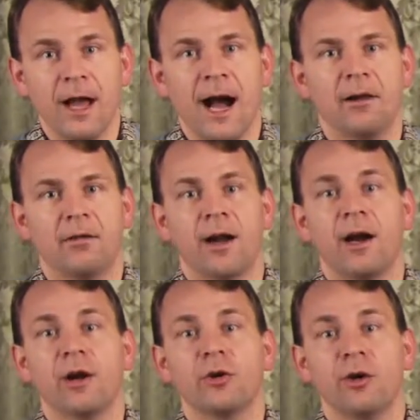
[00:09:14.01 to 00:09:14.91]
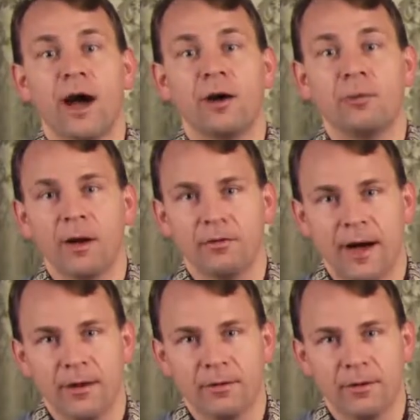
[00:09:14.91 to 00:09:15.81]
I desire to honor my
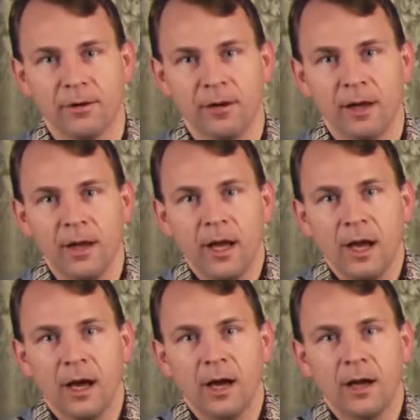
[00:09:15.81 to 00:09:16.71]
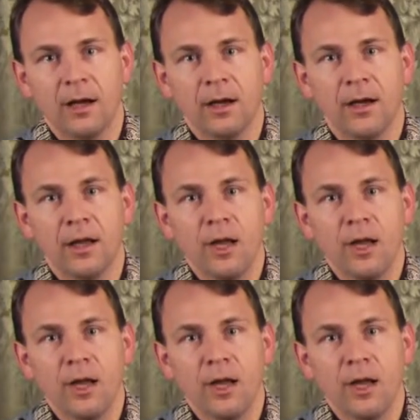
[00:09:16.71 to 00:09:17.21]
father uh,